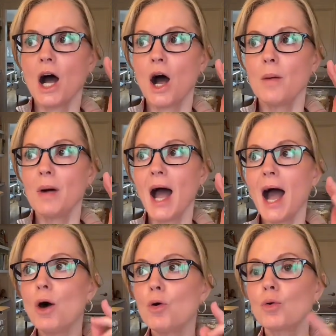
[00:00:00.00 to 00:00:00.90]

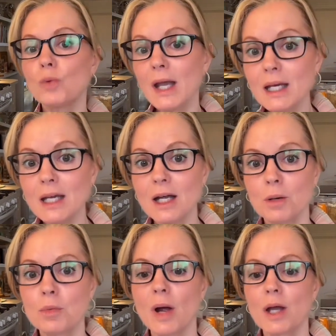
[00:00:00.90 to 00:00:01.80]
How grainy
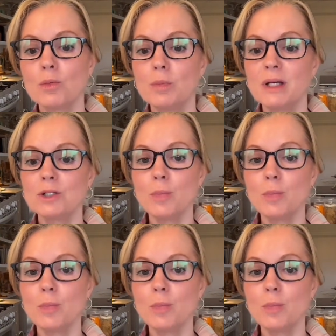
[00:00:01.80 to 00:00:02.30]
a meringue will be